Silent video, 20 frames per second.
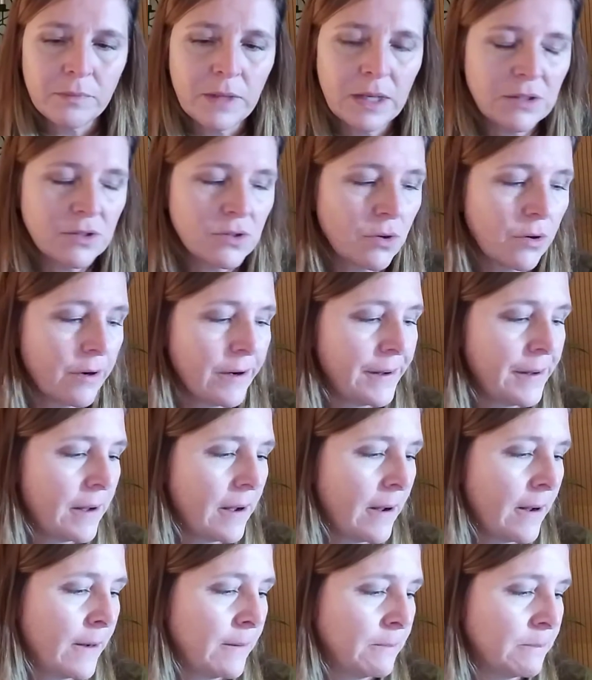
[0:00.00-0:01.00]
Sorry.
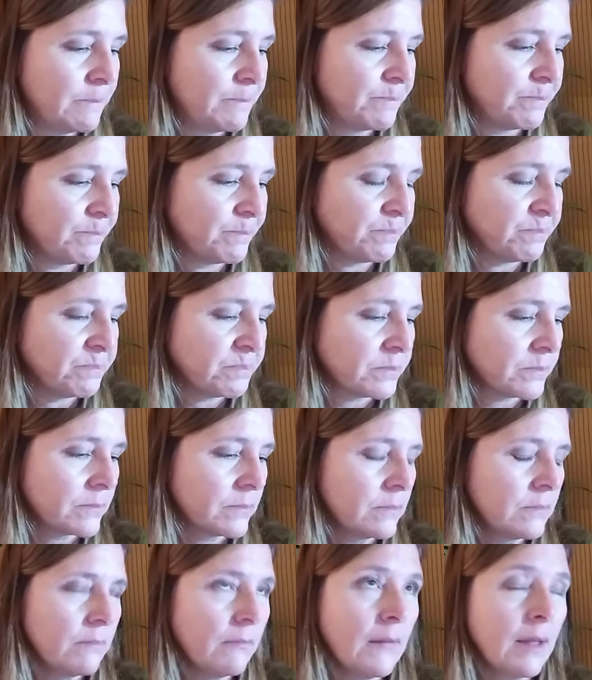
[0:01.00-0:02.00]
Um,
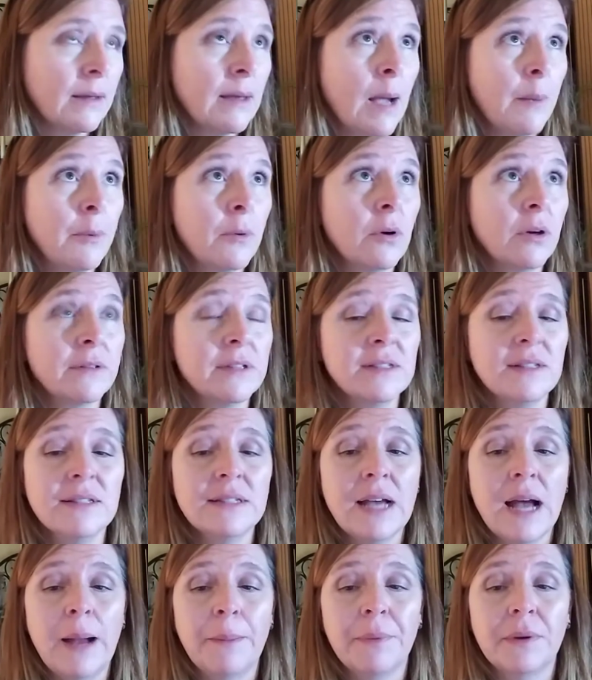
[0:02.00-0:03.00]
Capricorn, this is
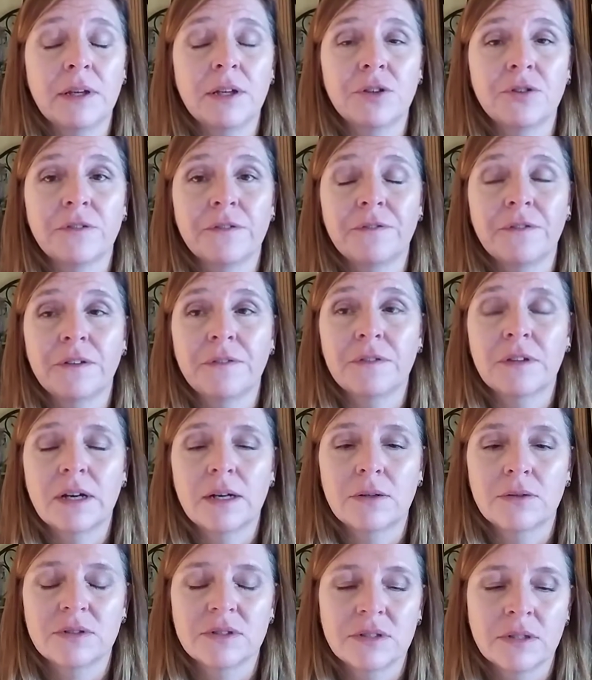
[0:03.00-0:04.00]
happening in your fifth
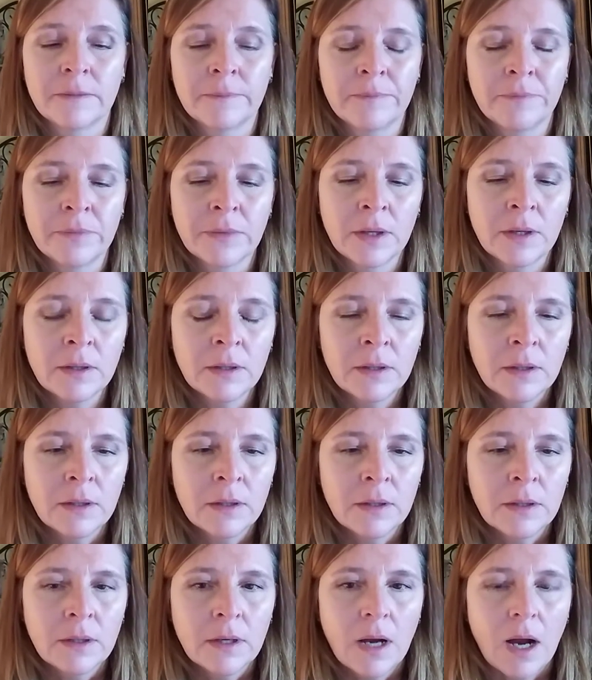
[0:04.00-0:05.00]
house
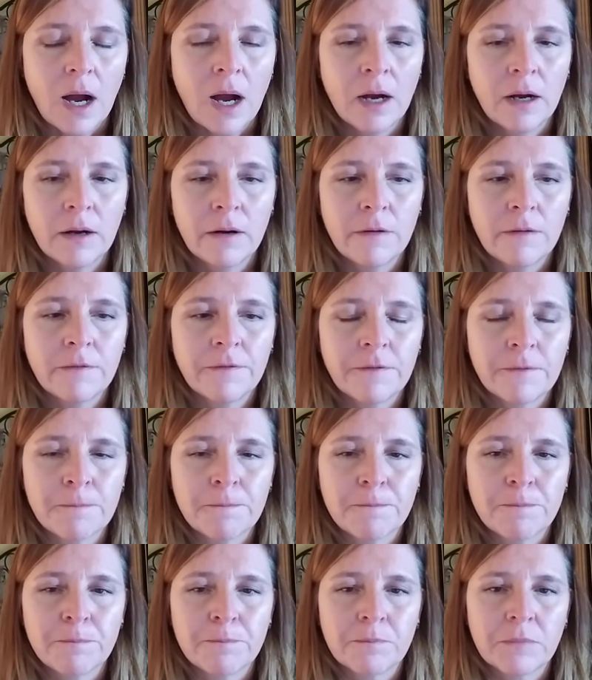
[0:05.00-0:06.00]
of
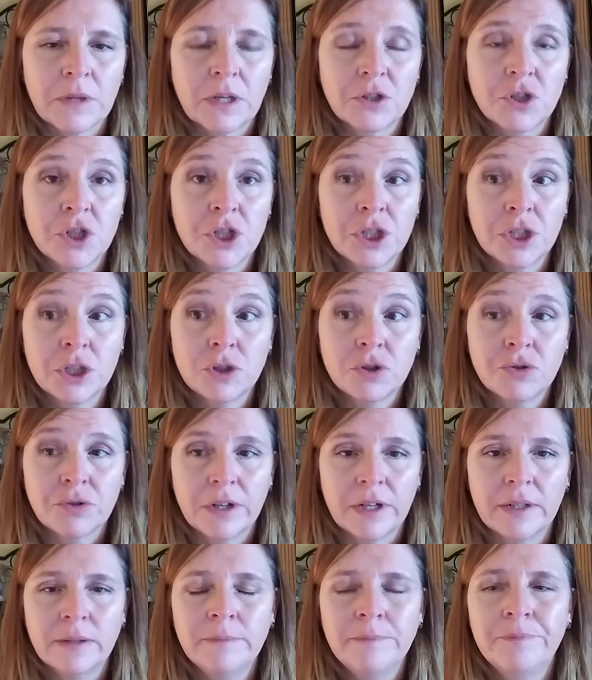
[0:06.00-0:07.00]

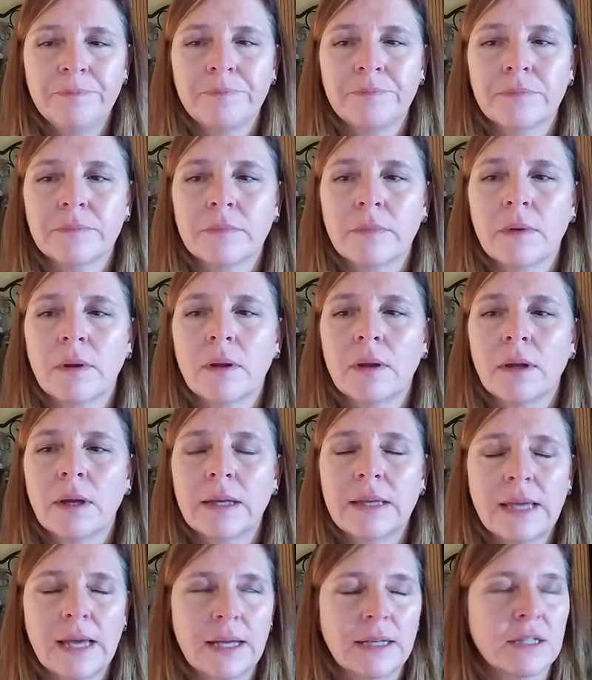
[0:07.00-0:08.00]
children.
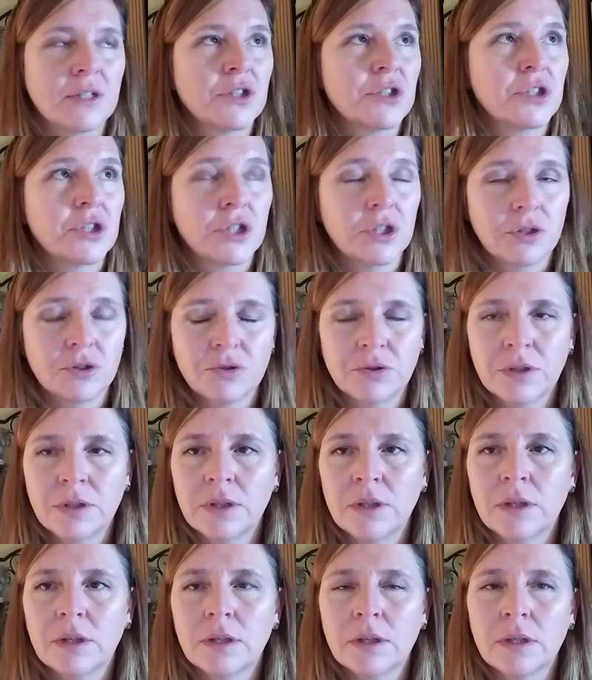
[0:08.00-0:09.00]
Again, it's
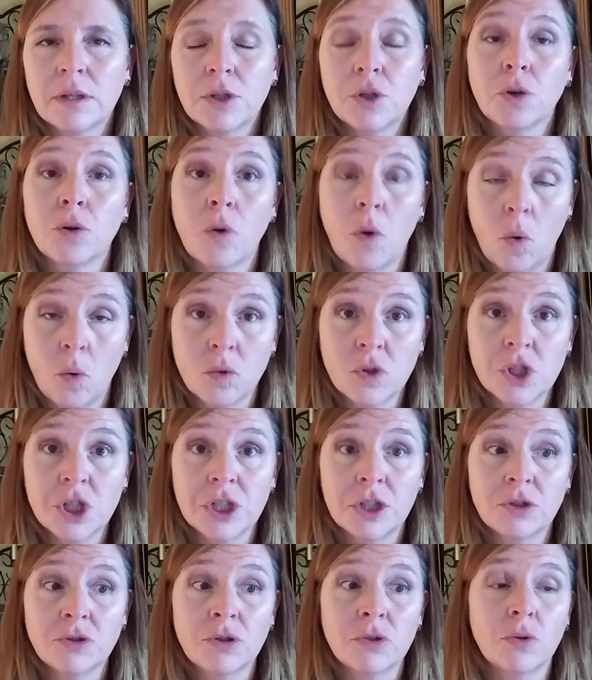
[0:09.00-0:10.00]
children, your own
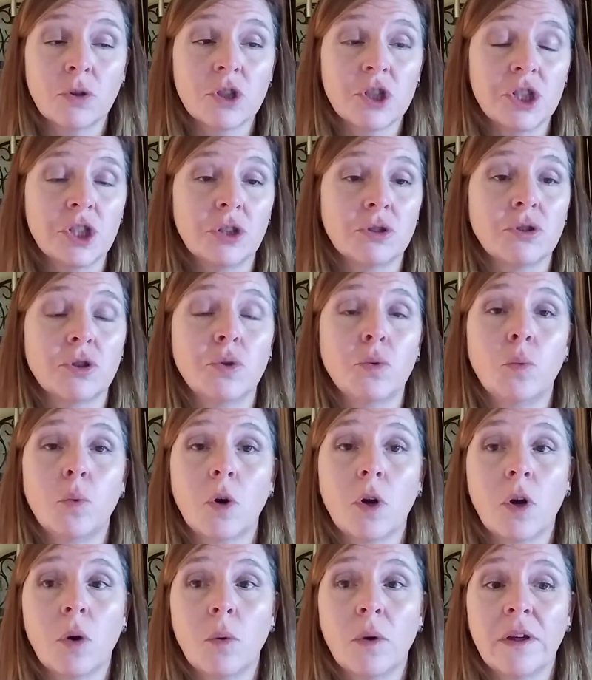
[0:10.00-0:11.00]
children or children you
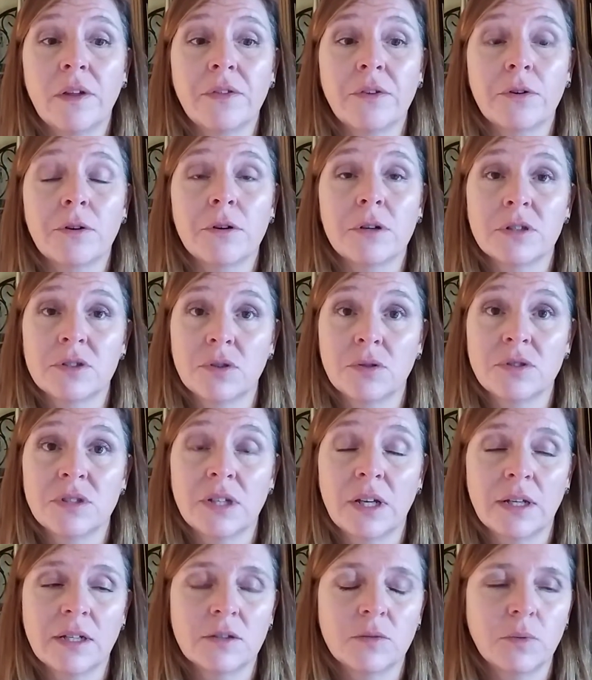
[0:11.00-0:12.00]
work with or are
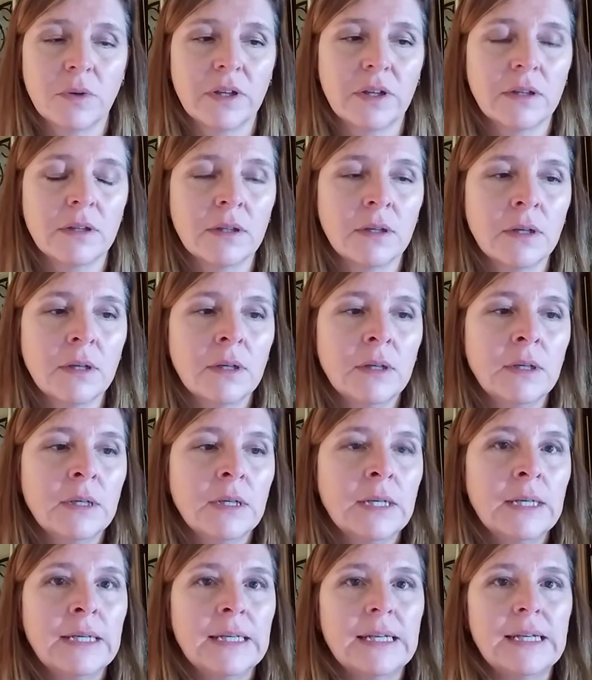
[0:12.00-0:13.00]
associated with.
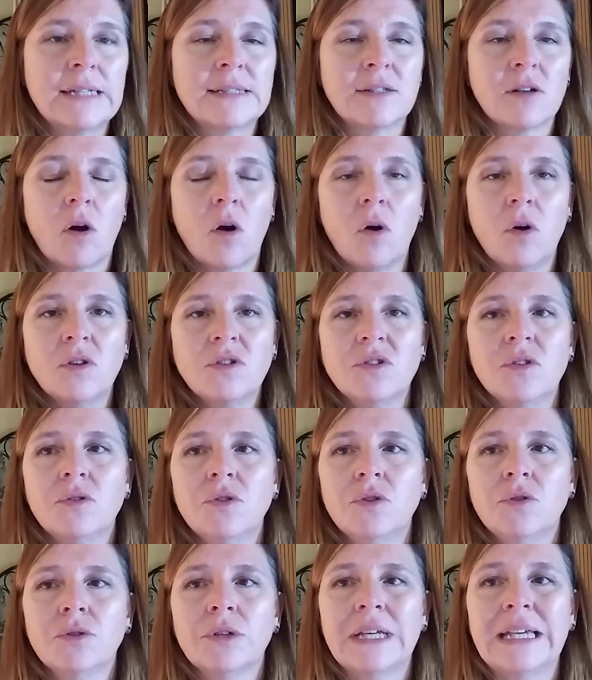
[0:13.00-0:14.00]
It's also
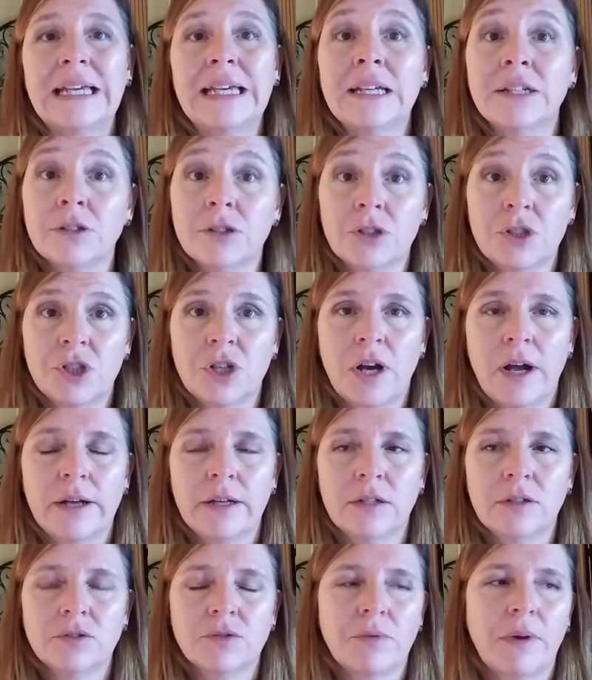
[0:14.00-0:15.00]
your inner
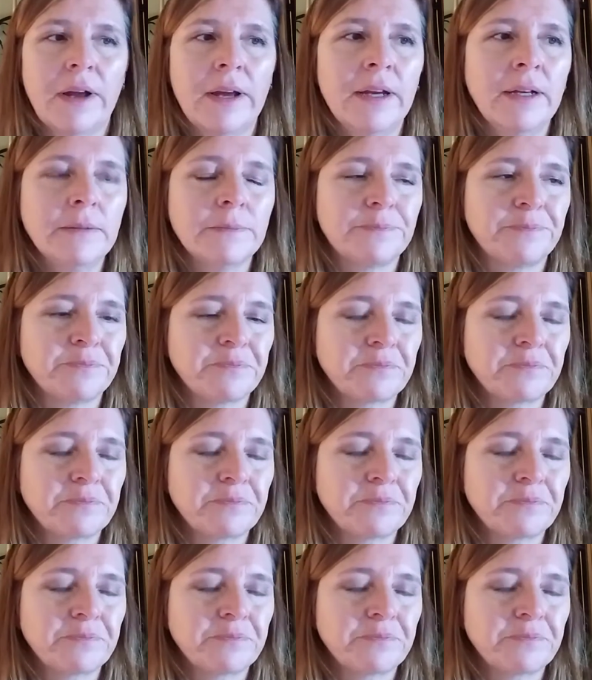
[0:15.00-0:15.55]
child, right?